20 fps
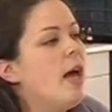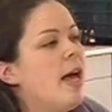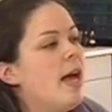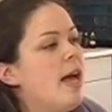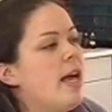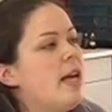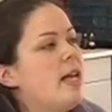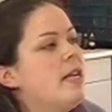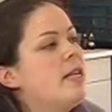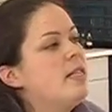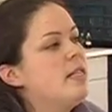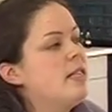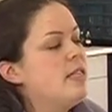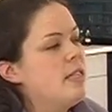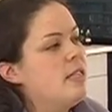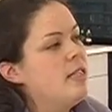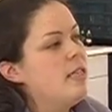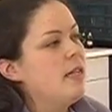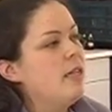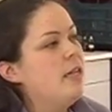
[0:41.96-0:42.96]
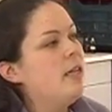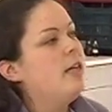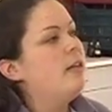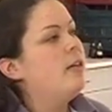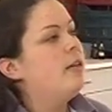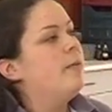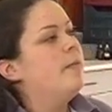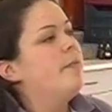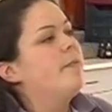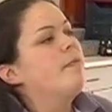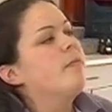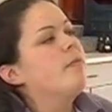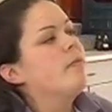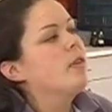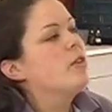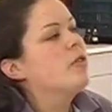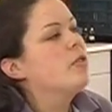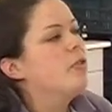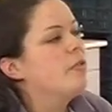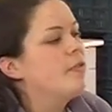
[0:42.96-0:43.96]
It's
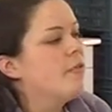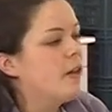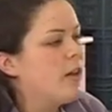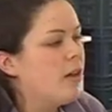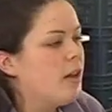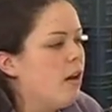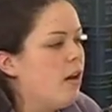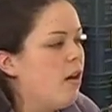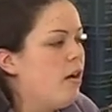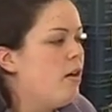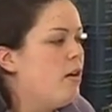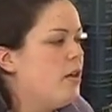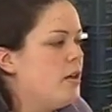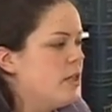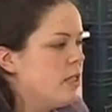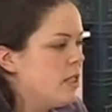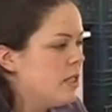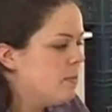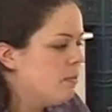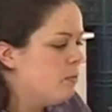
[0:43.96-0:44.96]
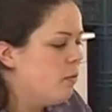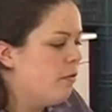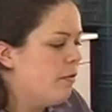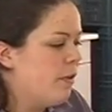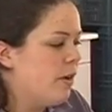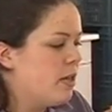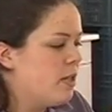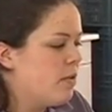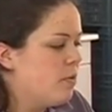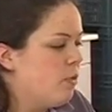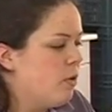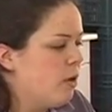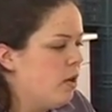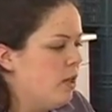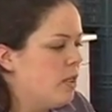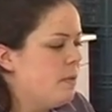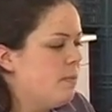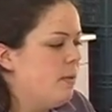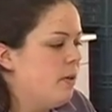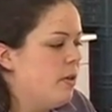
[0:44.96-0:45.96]
sort of glass, very small
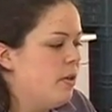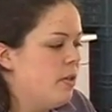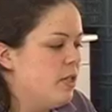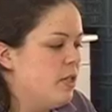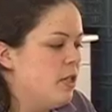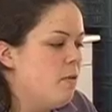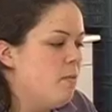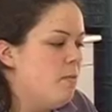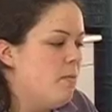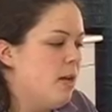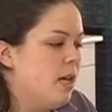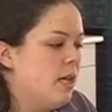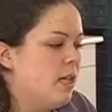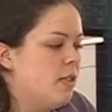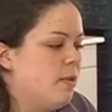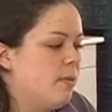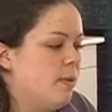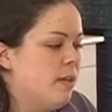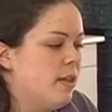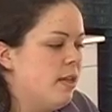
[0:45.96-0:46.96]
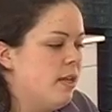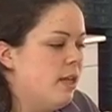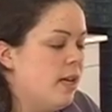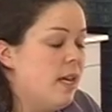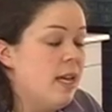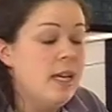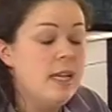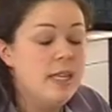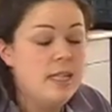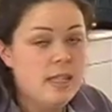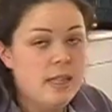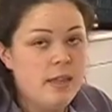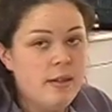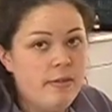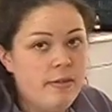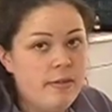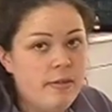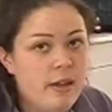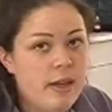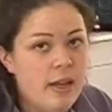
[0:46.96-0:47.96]
glass balloons that you mix with an adhesive,
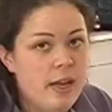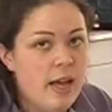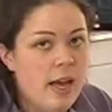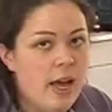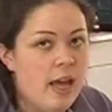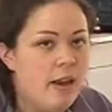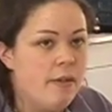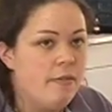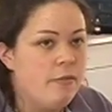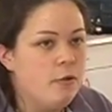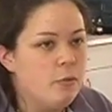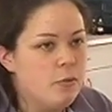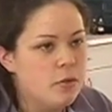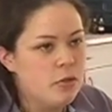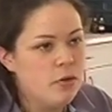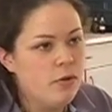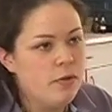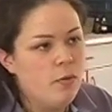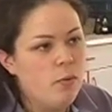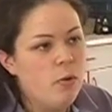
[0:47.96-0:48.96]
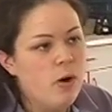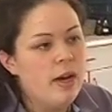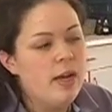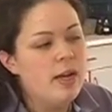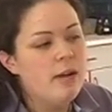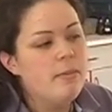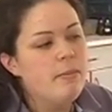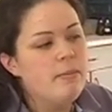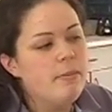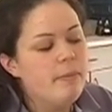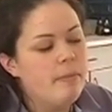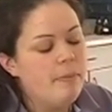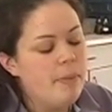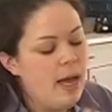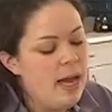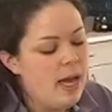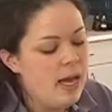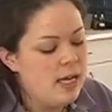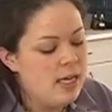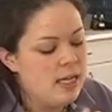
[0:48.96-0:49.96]
and it forms sort of white
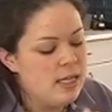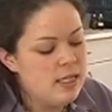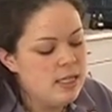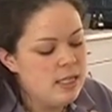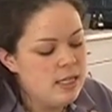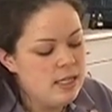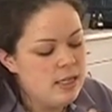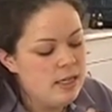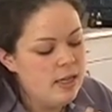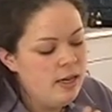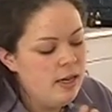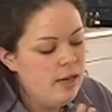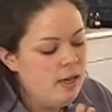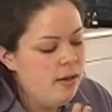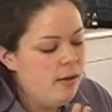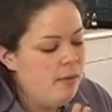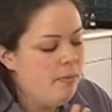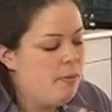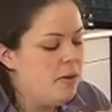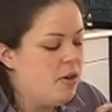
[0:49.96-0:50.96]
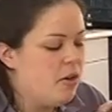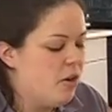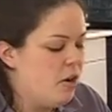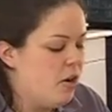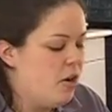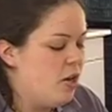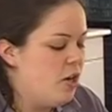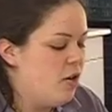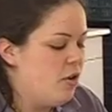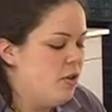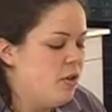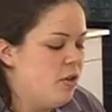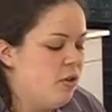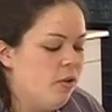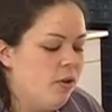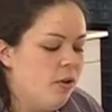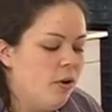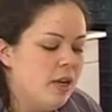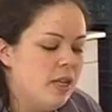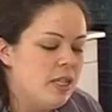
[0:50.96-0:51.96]
paste, but you can only use it
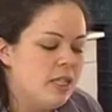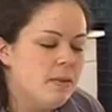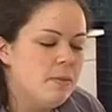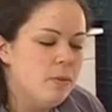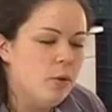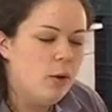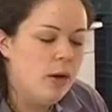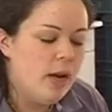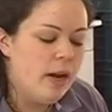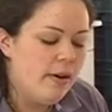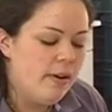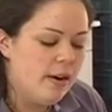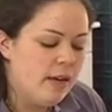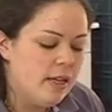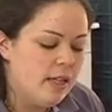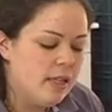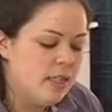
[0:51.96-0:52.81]
on quite small areas.